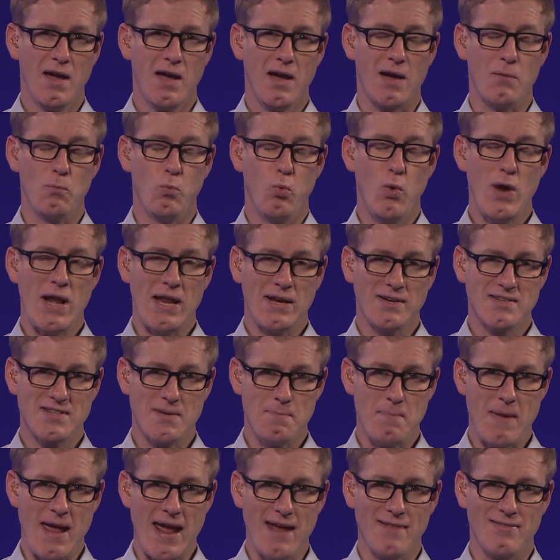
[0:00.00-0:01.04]
I'm willing to
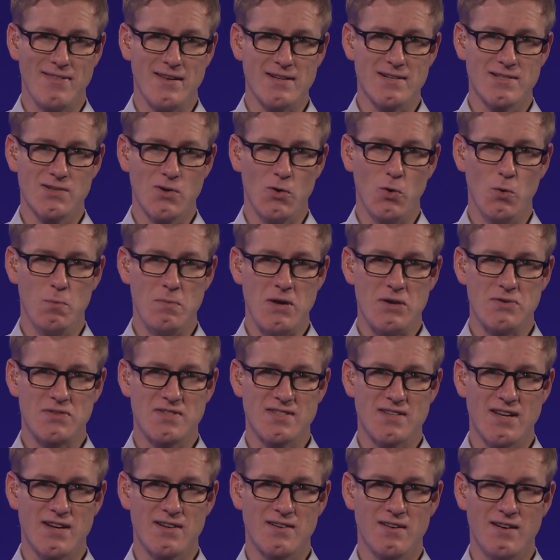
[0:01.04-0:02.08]
bet that it's almost
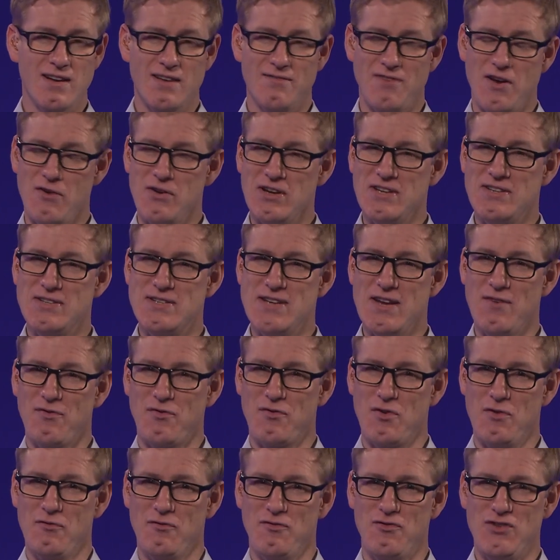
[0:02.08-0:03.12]
certainly a very
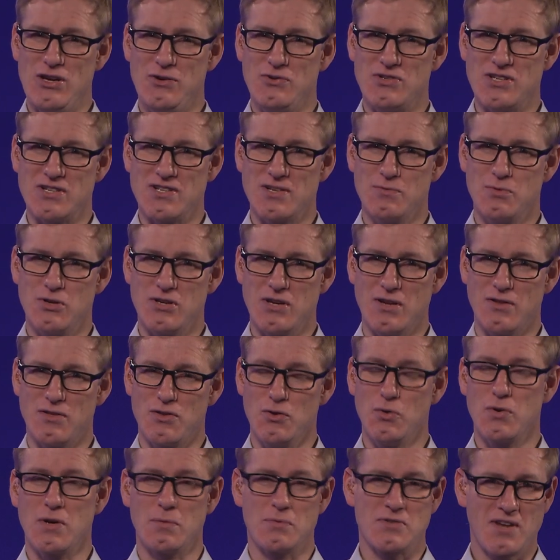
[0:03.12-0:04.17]
different future to what you
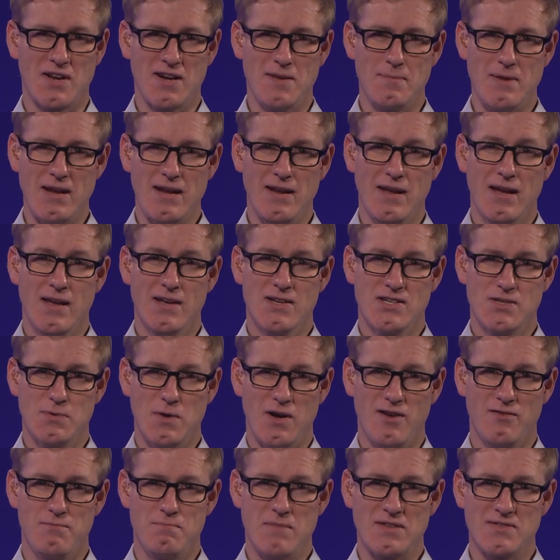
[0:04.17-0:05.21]
thought it was going to be
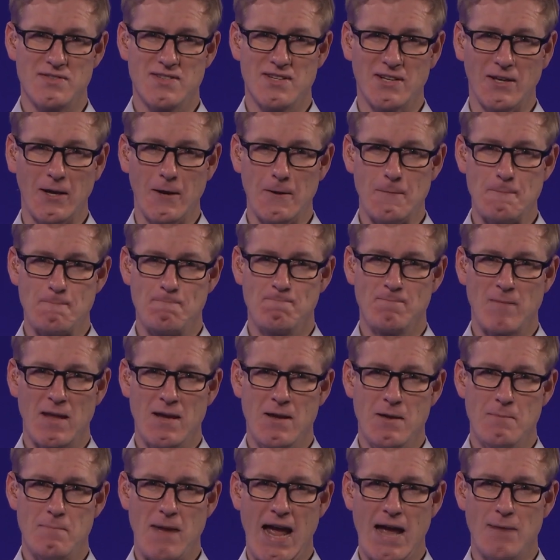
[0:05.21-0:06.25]
12 months ago.
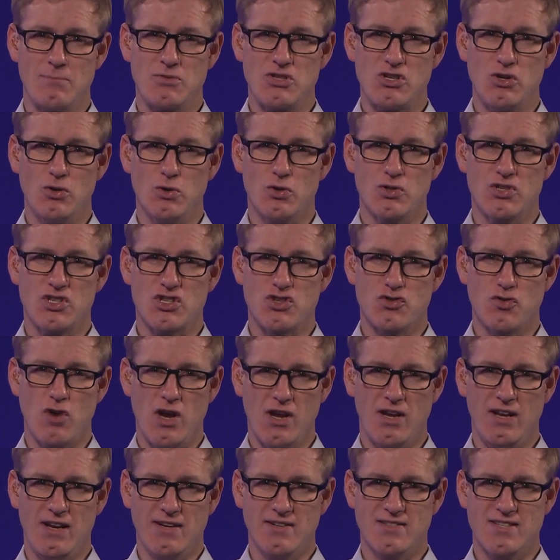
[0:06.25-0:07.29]
Perhaps you're
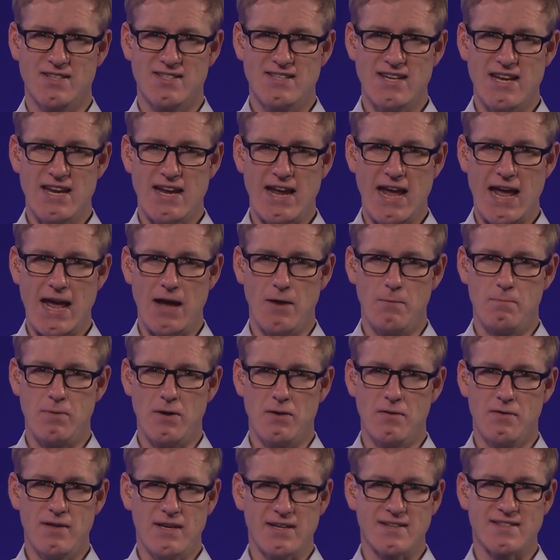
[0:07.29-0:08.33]
struggling to see how
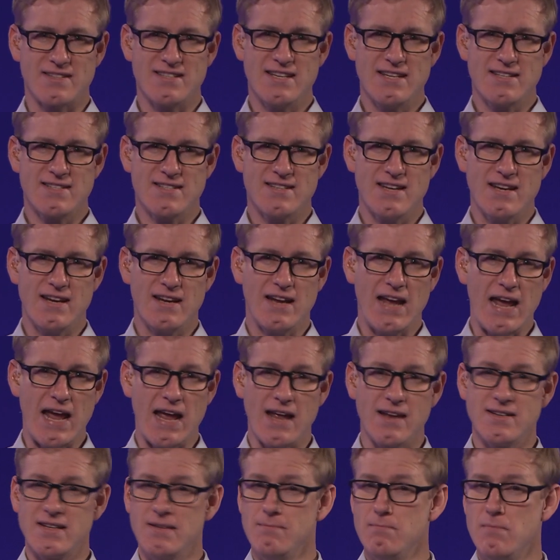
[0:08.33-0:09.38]
both existing
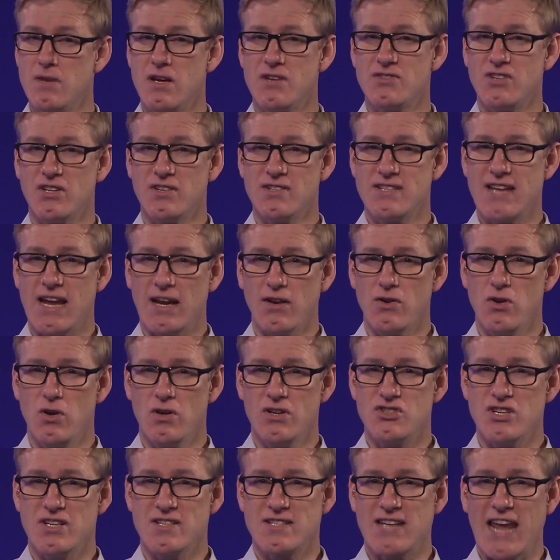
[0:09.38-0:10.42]
and emerging
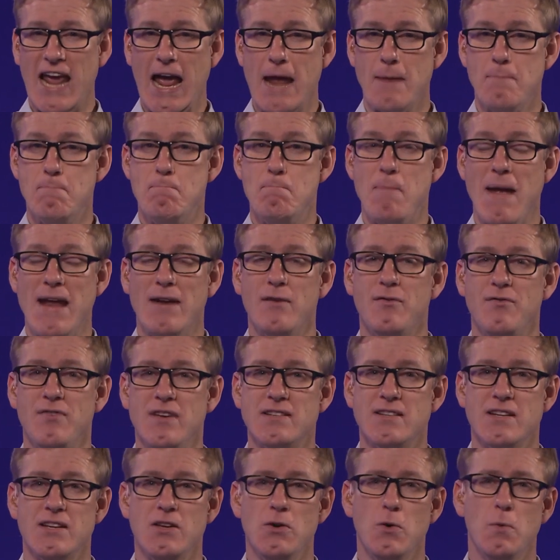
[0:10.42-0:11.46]
technologies can
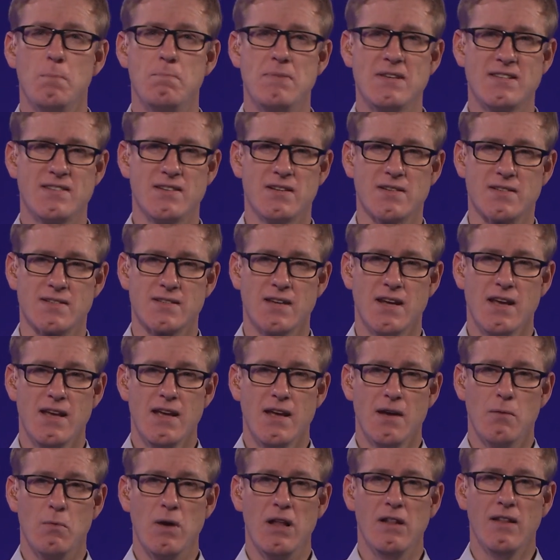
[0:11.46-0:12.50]
benefit your business.
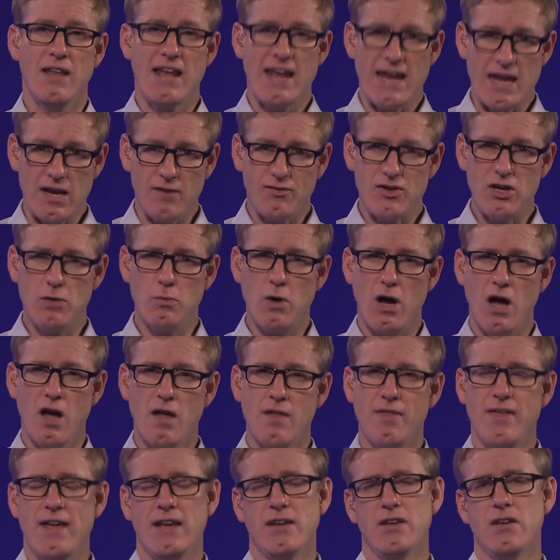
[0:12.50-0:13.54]
Well, if you are,
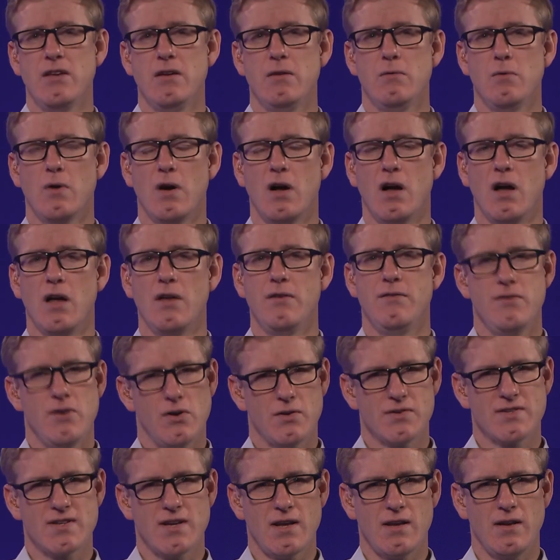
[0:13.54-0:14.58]
then you are
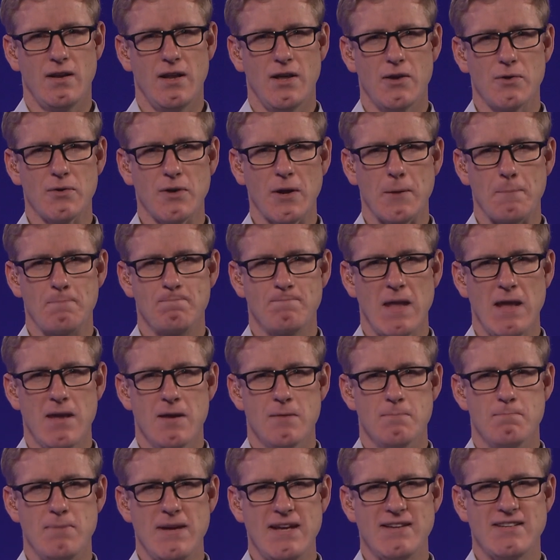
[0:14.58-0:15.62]
not alone.
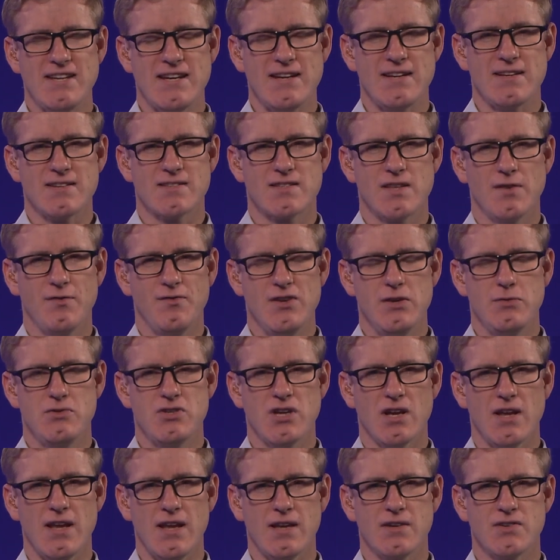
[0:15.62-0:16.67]
BT's The
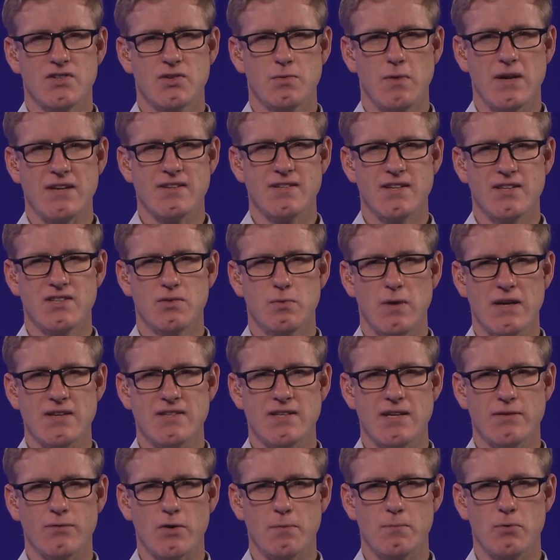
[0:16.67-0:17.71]
Future in
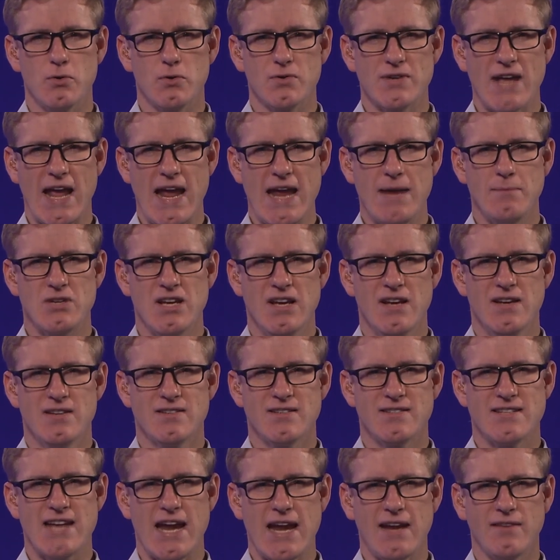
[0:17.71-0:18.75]
2020 report aimed
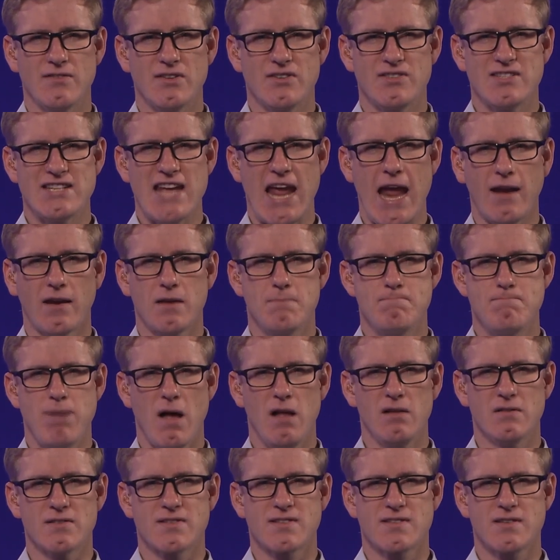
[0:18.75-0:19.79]
to take the tech
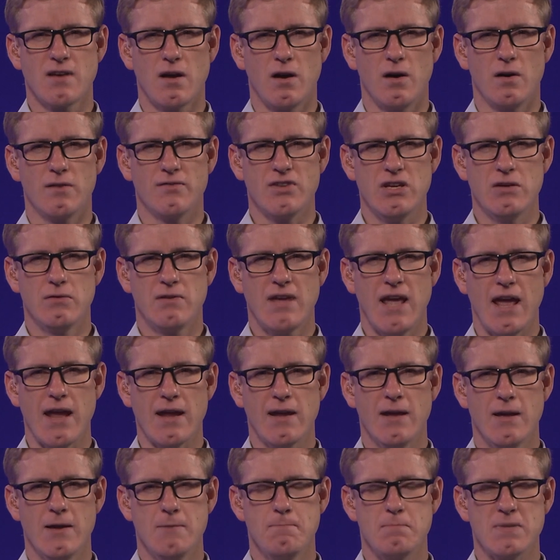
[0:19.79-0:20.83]
pulse of
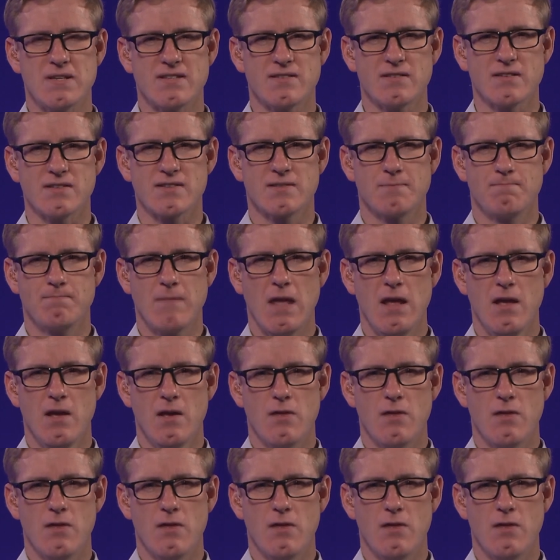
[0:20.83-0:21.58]
UK business.